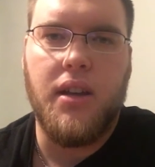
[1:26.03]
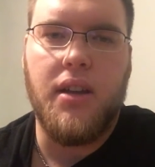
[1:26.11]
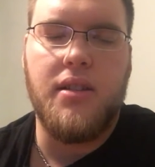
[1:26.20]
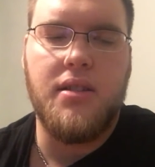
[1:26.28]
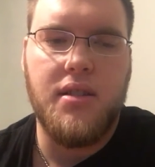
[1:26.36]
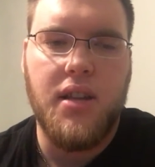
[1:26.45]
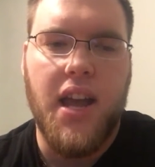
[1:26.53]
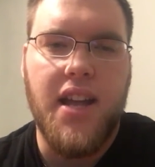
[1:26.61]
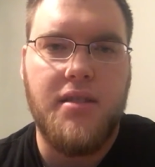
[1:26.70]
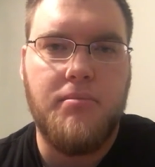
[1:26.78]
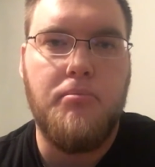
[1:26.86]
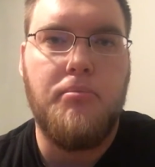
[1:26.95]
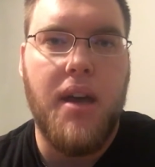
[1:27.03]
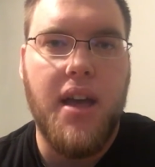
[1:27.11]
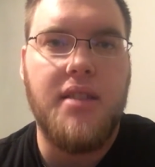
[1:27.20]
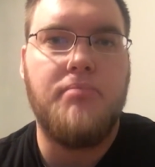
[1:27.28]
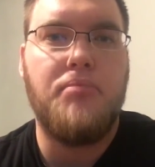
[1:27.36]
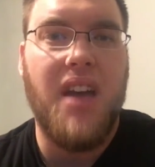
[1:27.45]
It's
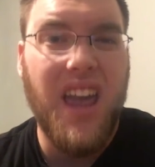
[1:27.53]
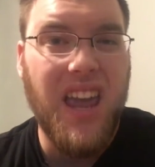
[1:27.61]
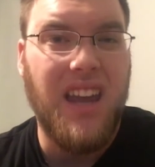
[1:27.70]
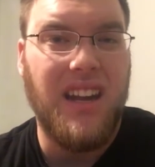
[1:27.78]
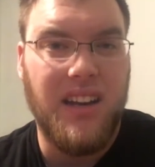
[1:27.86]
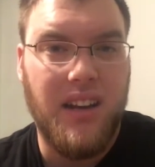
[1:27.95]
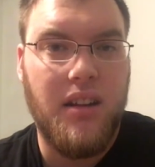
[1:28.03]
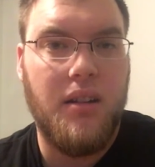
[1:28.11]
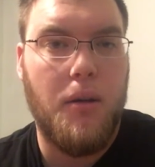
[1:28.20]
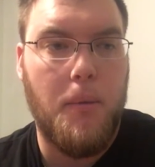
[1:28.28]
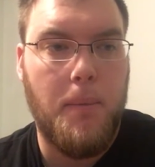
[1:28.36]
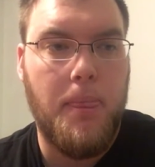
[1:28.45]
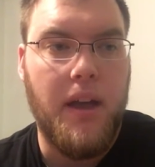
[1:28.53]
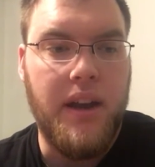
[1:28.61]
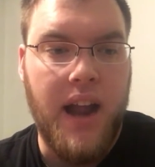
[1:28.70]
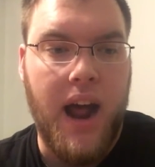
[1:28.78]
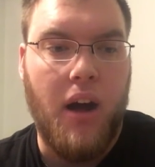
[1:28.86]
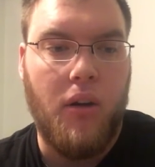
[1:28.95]
pain
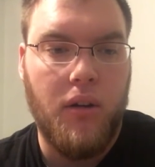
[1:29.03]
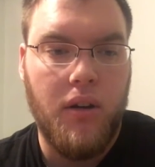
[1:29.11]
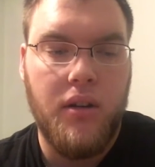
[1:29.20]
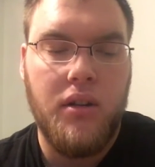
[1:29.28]
now.